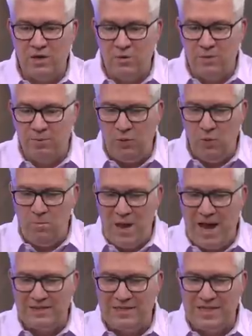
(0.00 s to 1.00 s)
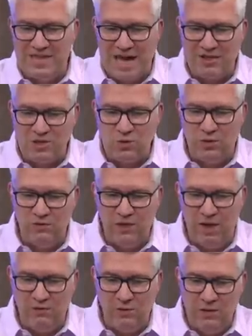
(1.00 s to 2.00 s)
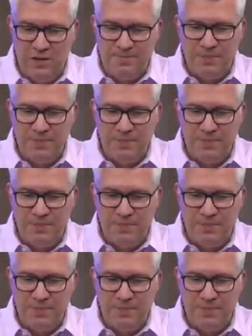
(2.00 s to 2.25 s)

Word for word: Can we pull back to that sort of level?